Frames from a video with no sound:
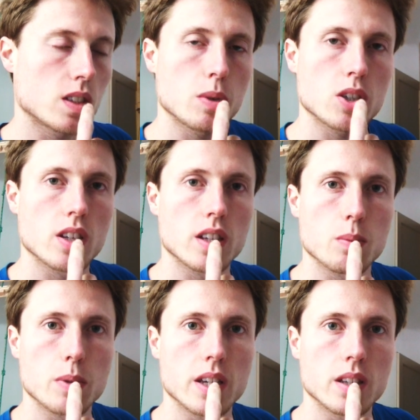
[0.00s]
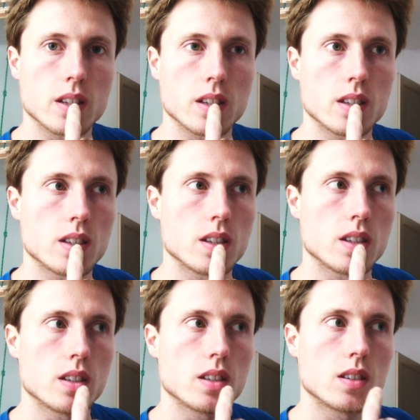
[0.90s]
especially at the beginning,
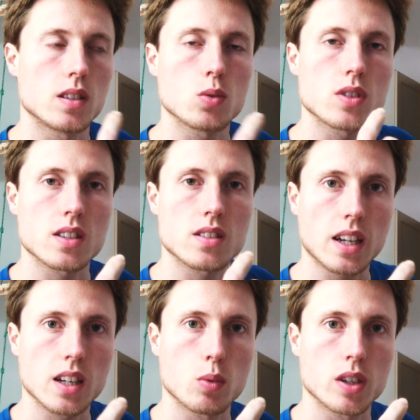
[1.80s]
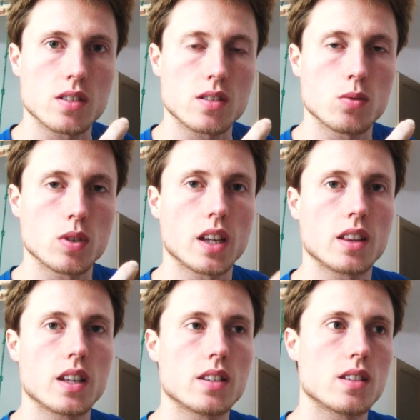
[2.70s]
he knows exactly what he's doing.
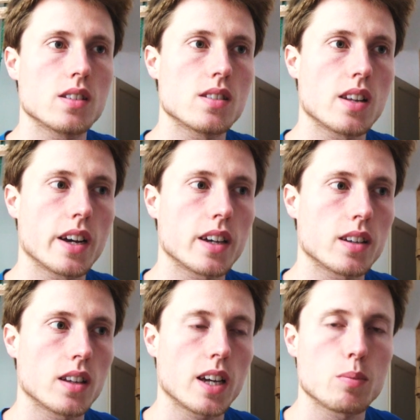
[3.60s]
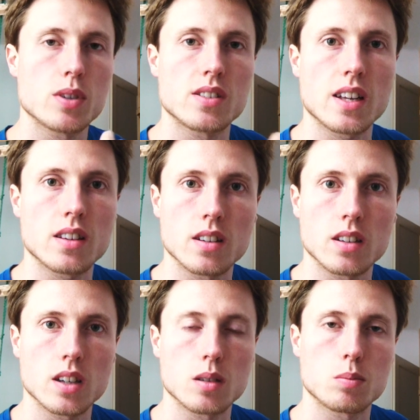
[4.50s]
And that this is like like
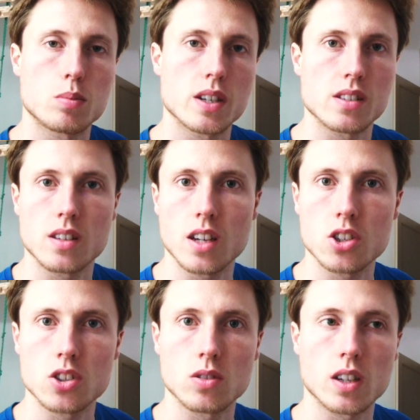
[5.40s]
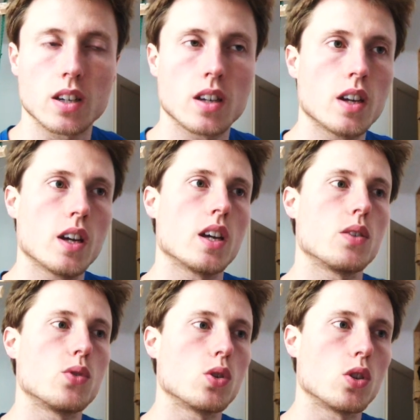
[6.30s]
presenting a presentation, okay?
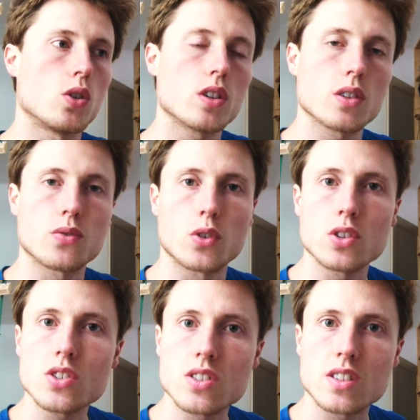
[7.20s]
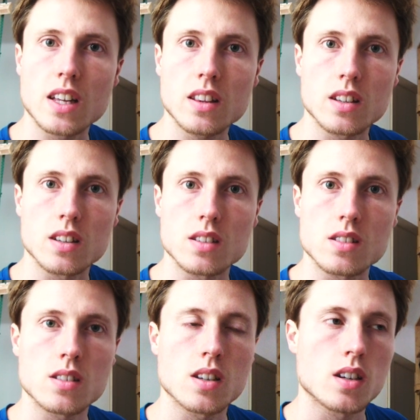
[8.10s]
If you learn the first
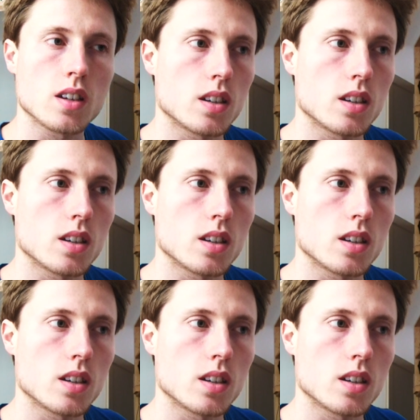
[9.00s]
sentence